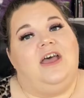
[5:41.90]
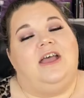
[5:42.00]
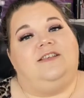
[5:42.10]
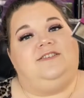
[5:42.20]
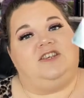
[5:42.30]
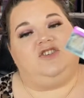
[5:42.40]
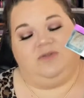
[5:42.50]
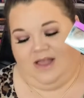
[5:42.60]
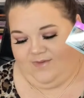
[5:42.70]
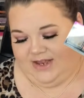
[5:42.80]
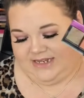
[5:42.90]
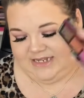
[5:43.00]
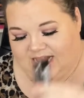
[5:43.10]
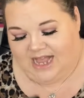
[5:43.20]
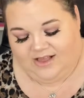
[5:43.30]
Did you love it?
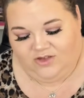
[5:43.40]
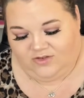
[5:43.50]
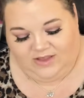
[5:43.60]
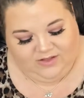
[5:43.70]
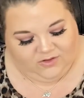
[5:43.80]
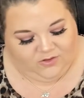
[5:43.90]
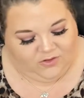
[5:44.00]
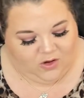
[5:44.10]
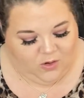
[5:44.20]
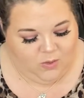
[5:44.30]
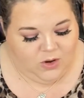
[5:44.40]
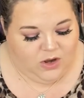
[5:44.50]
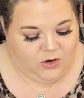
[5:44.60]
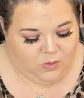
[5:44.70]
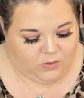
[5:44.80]
I just think they're so
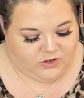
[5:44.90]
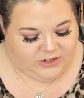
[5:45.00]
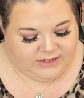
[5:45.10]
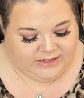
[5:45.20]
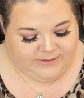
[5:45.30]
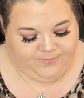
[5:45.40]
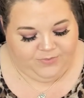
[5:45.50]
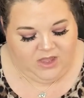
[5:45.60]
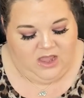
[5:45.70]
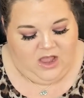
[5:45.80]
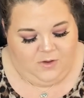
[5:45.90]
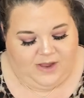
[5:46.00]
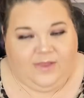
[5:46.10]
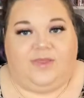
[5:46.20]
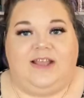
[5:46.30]
gorgeous.
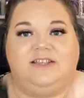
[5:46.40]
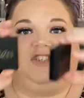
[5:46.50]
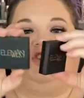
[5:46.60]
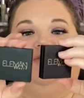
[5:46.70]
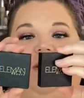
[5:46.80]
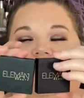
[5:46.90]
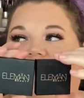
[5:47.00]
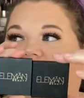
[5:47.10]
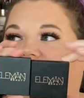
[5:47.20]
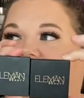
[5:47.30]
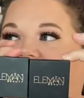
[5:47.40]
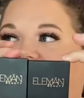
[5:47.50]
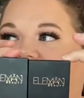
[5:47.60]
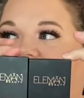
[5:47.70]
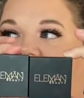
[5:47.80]
Okay, these two I used in
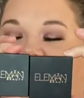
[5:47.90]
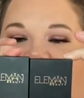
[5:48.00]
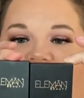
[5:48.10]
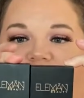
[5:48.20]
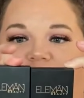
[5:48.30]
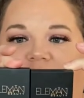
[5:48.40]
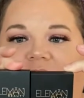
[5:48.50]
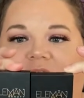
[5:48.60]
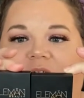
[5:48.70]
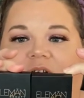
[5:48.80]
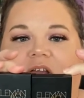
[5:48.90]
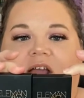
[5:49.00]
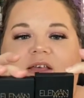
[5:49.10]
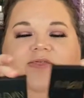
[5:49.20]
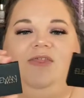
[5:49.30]
conjunction with one another.
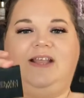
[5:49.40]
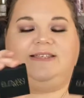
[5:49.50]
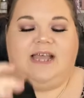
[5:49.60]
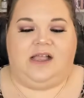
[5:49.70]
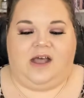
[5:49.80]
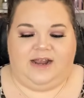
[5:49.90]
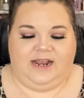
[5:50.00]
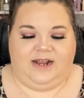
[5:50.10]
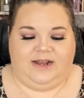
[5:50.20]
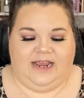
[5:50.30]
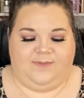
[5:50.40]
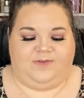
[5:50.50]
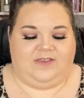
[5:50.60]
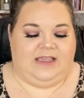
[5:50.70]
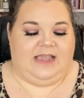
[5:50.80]
These I got in an
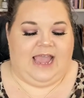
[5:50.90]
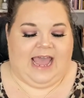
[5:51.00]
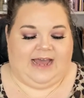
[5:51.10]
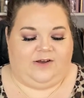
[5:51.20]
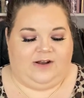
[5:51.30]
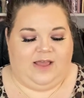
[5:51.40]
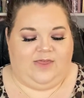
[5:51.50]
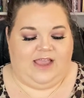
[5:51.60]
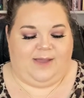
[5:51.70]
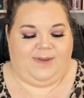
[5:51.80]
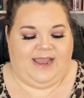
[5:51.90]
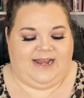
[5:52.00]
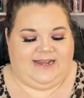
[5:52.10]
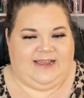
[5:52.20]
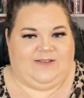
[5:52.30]
Ipsy add-on. I think I
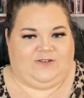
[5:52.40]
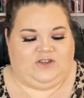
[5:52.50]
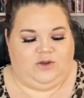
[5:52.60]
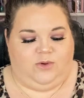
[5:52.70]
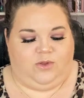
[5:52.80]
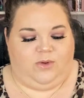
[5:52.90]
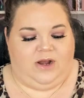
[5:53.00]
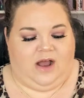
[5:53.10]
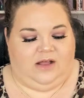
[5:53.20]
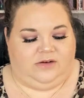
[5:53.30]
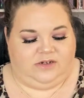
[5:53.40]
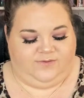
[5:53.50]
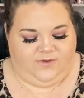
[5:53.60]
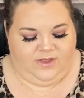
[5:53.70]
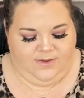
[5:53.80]
paid either 2 or $3
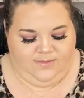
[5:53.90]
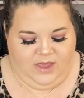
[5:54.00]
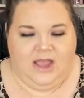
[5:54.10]
for them.